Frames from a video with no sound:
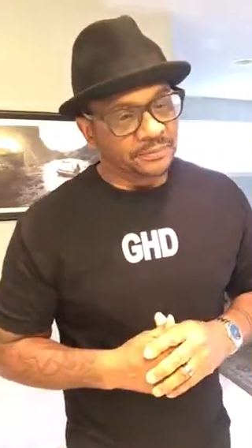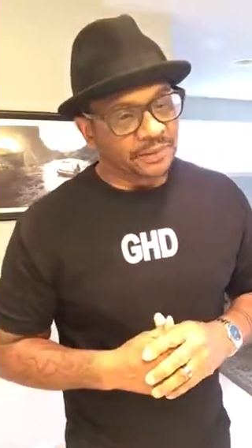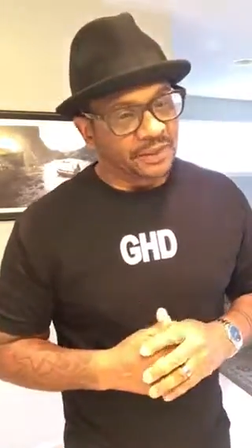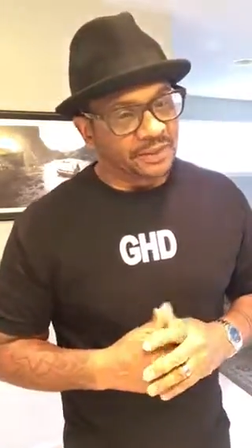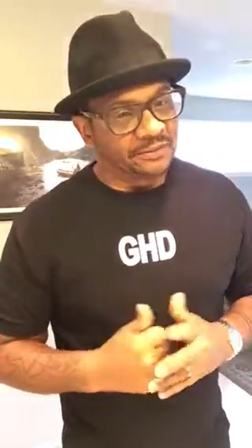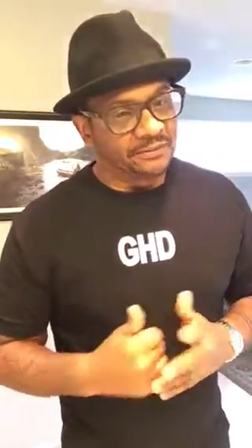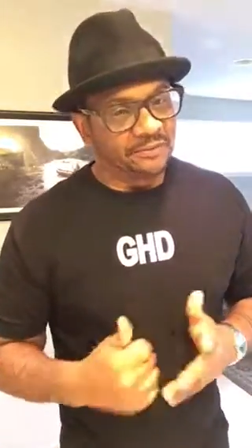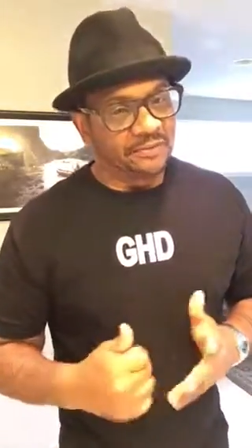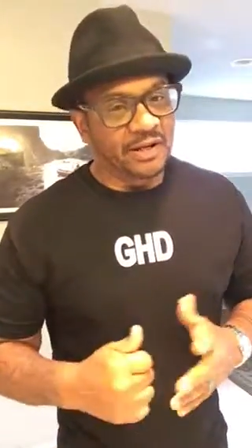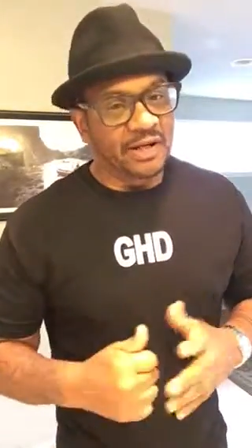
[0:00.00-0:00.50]

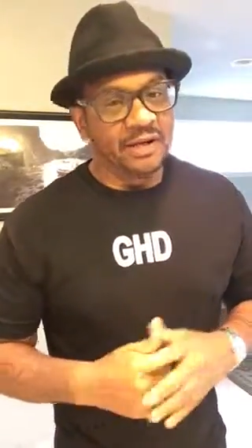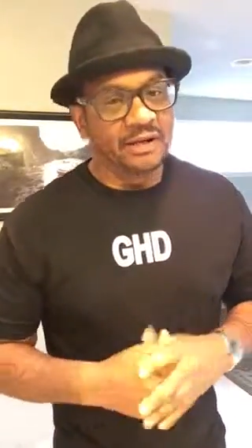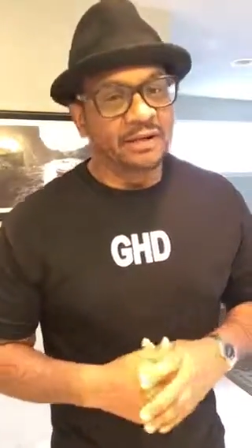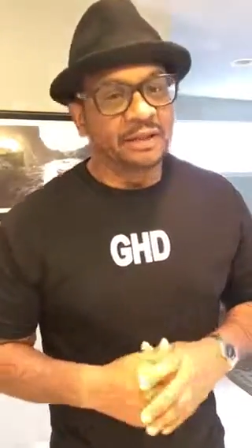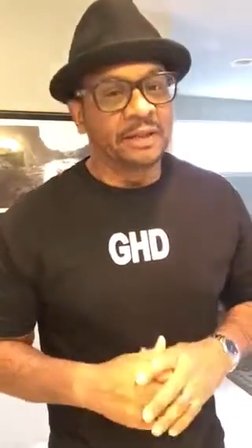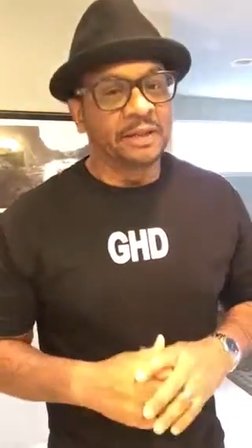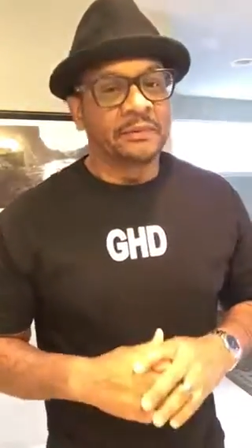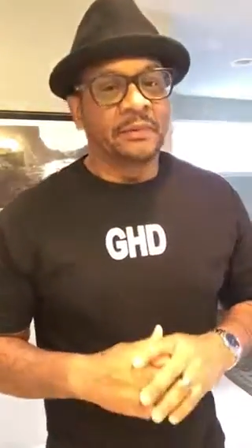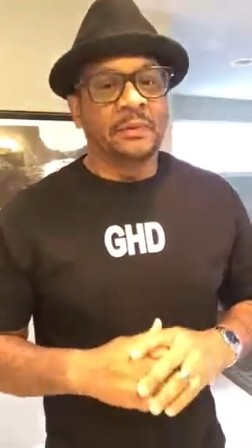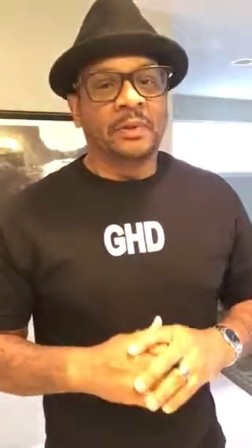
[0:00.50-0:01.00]
Hidden
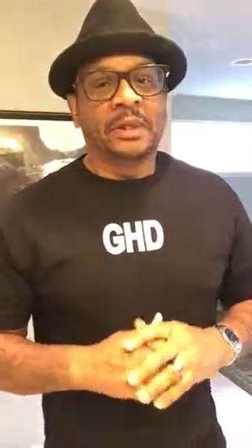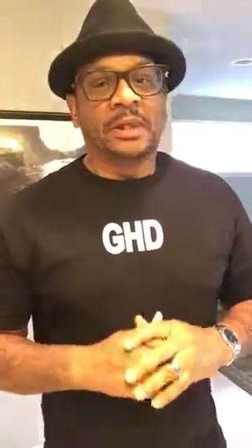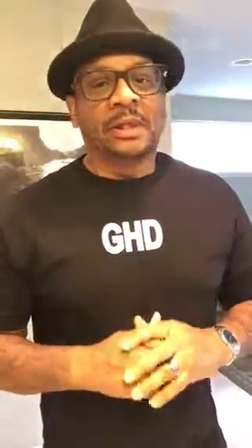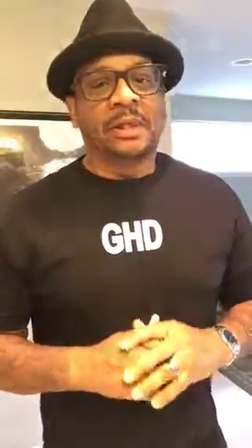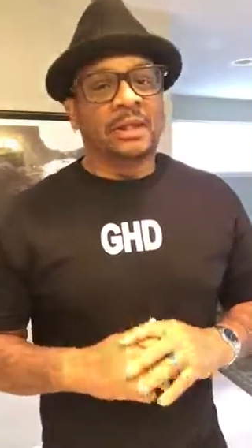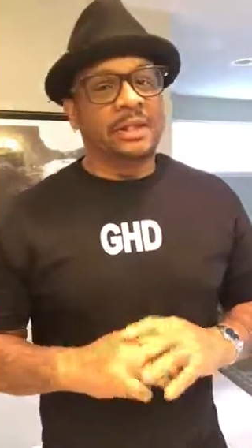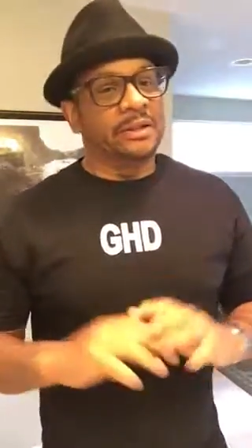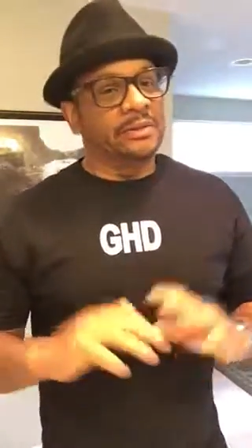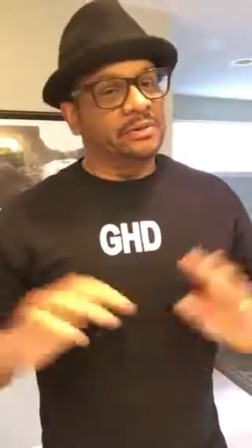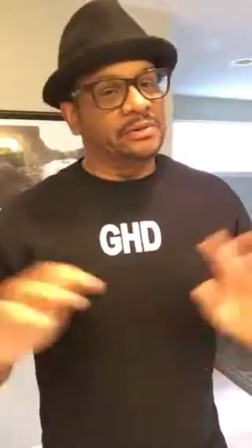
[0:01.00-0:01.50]
Valley,
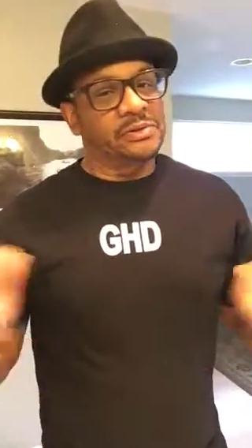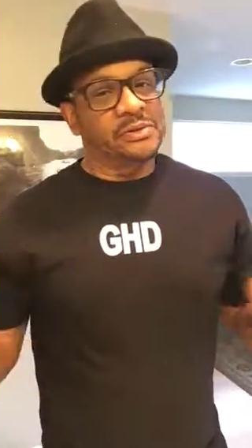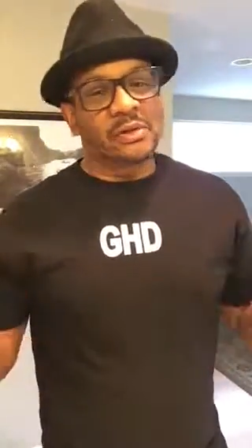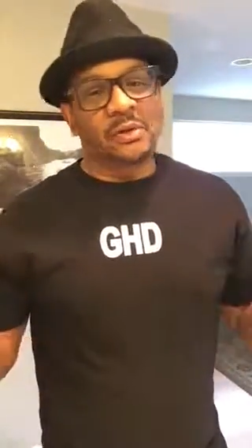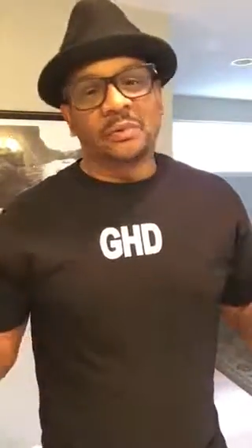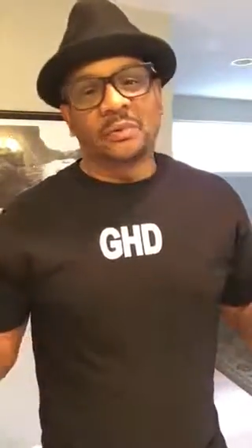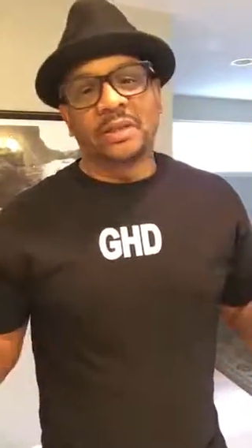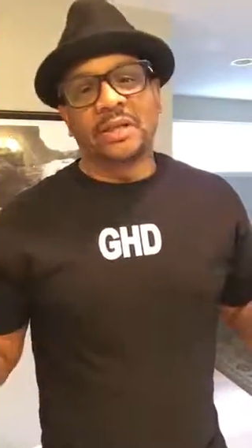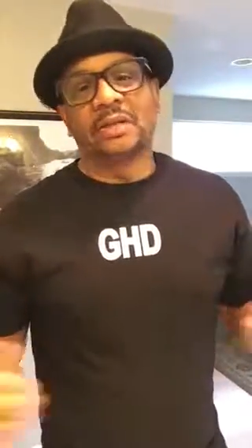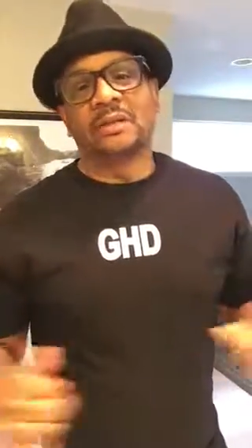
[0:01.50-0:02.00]
and
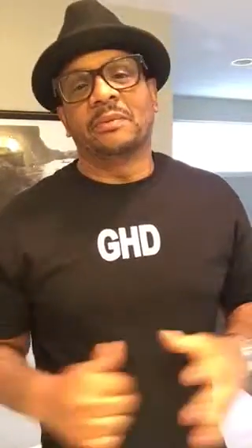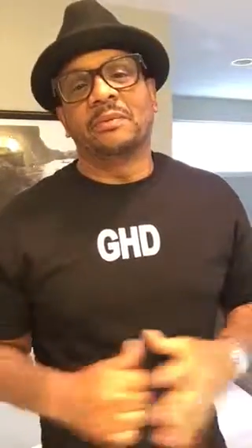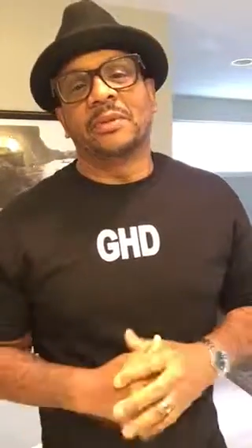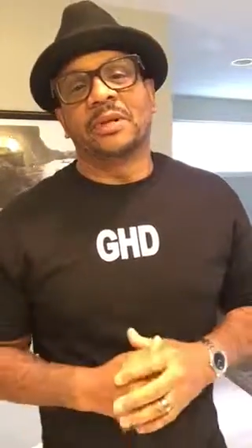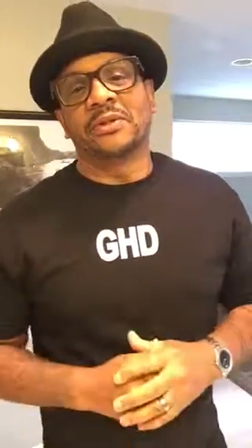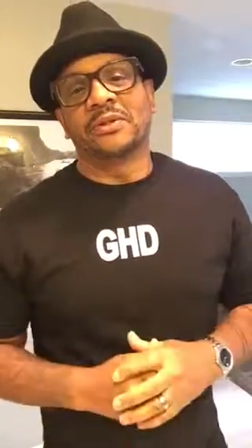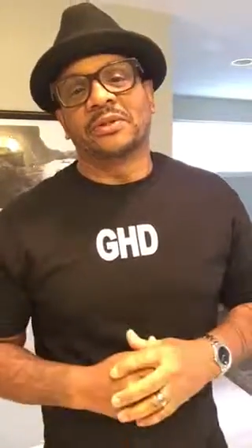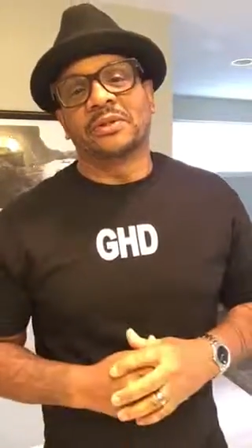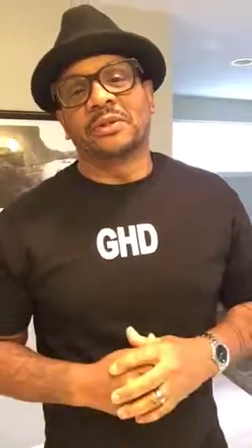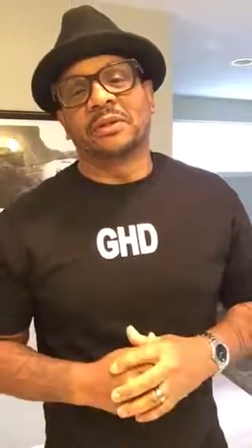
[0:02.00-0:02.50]
so many to
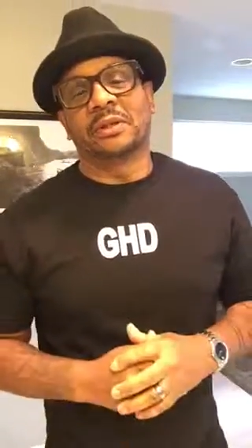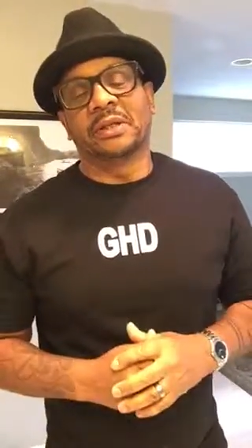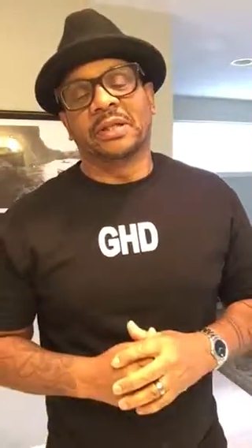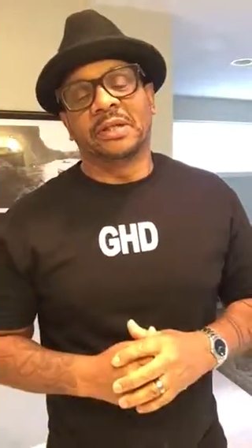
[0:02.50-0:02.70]
mention.